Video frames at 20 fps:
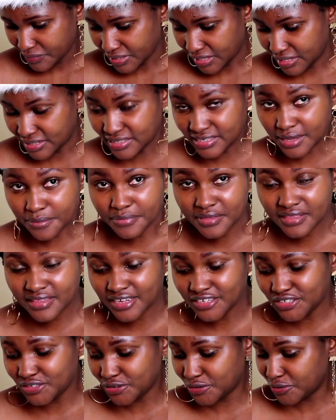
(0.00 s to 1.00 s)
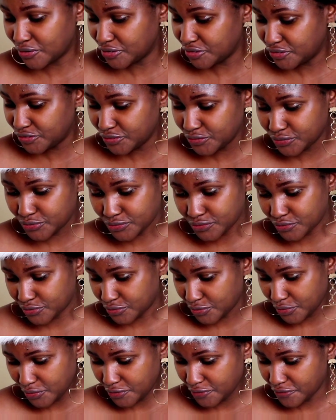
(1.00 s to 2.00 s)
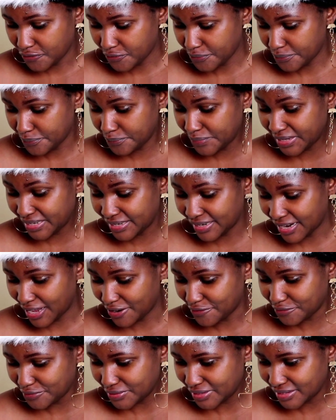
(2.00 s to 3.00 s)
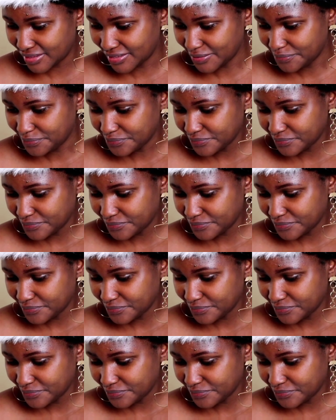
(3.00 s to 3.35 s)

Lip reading: It's something that you're going to be in love with.